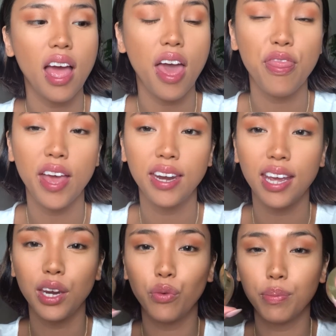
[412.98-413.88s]
And then
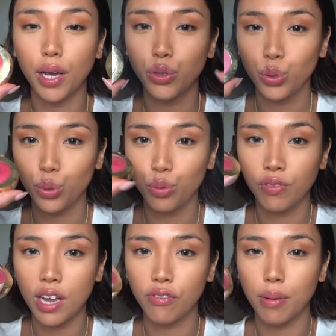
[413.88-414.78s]
in with my two
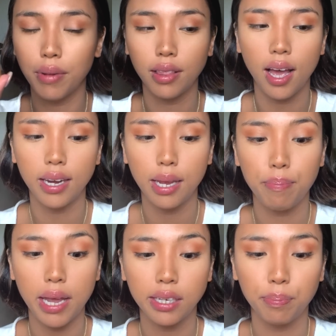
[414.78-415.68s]
favorite Milani
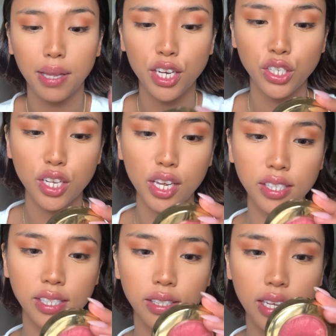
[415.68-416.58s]
baked blushes.
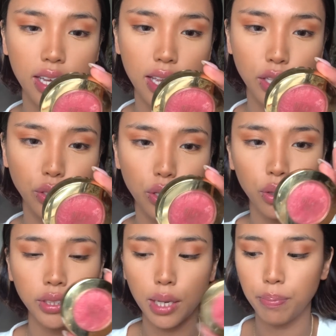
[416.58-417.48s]
This is
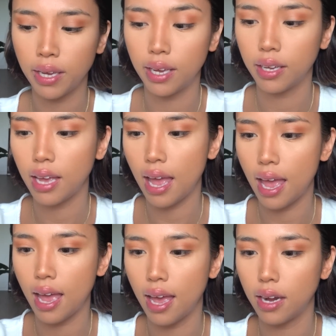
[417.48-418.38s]
Dolce Pink
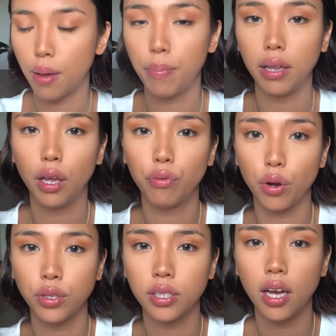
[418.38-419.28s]
and Bella
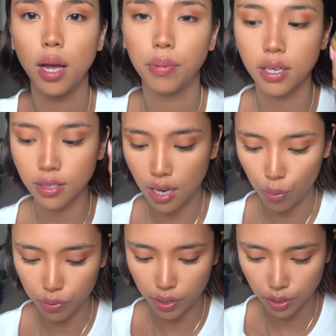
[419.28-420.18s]
Rosa. I'm gonna start
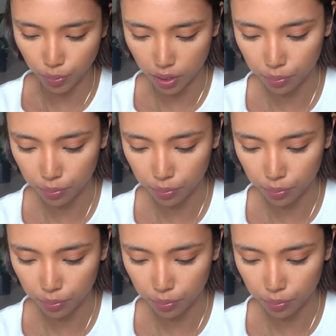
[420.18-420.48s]
with this one